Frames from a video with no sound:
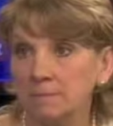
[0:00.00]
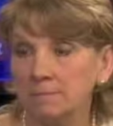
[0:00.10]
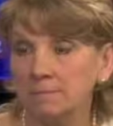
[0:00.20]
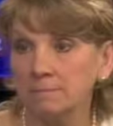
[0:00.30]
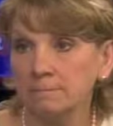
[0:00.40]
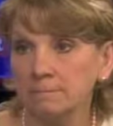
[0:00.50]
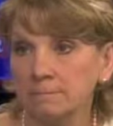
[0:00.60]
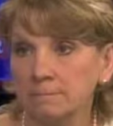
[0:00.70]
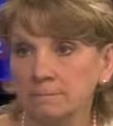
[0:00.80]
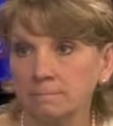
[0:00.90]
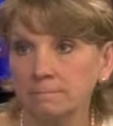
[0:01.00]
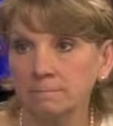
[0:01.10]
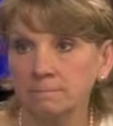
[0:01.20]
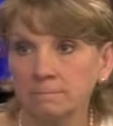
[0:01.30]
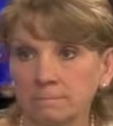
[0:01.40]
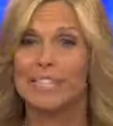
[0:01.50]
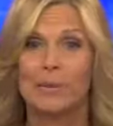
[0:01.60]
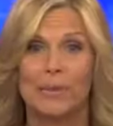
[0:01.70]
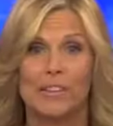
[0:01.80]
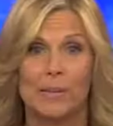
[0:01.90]
Okay, and on that note, we are going to
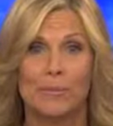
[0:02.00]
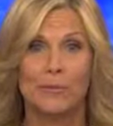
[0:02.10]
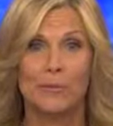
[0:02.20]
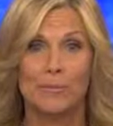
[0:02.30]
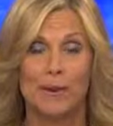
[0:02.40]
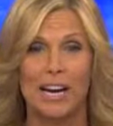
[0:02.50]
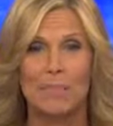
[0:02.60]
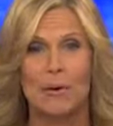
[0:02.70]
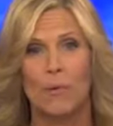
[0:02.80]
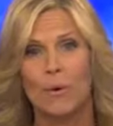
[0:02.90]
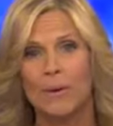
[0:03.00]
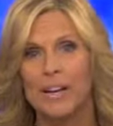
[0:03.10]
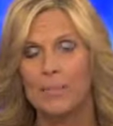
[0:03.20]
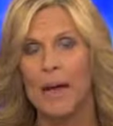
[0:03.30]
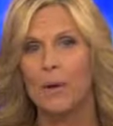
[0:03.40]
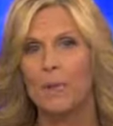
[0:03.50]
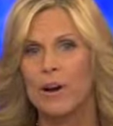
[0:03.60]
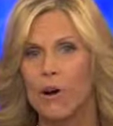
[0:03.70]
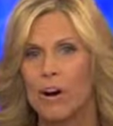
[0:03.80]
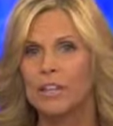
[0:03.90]
deal with a commercial break, but when we come back,
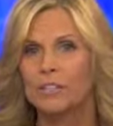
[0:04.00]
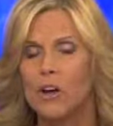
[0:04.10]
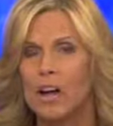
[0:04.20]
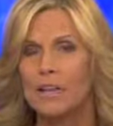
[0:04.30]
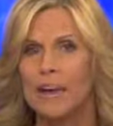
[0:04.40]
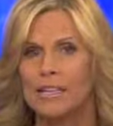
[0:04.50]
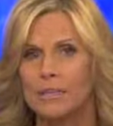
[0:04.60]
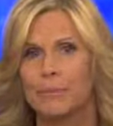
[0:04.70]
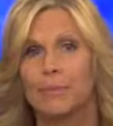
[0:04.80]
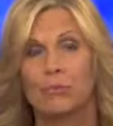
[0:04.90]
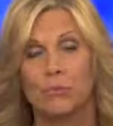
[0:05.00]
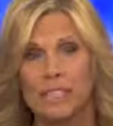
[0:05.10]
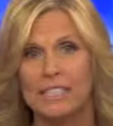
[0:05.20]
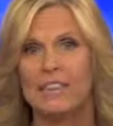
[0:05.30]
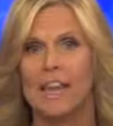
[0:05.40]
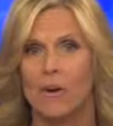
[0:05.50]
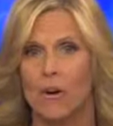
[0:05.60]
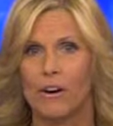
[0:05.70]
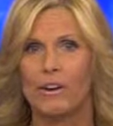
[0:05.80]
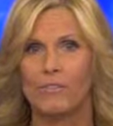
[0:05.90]
we are going to talk about some of the risks that
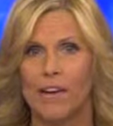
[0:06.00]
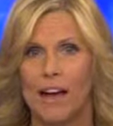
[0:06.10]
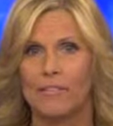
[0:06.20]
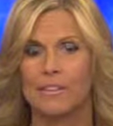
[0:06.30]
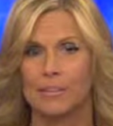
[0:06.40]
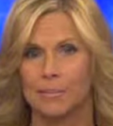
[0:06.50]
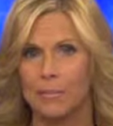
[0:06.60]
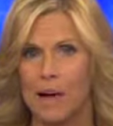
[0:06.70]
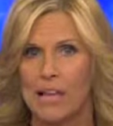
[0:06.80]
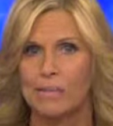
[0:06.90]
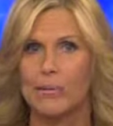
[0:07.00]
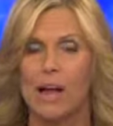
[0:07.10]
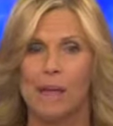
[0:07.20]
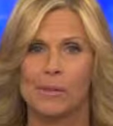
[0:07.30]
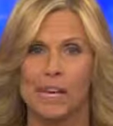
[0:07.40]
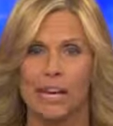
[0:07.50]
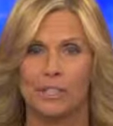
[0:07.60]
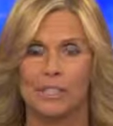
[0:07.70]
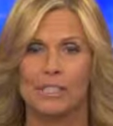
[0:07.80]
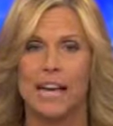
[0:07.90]
are involved and some of the possible
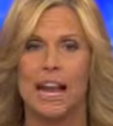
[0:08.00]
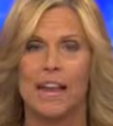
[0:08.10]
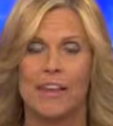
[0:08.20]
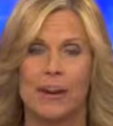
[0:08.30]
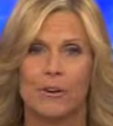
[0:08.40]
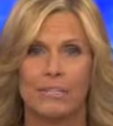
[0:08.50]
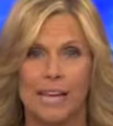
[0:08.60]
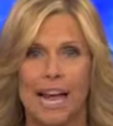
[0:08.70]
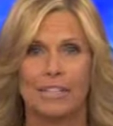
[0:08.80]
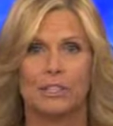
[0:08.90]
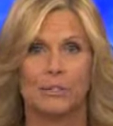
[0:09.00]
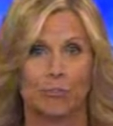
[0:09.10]
complications that are attached to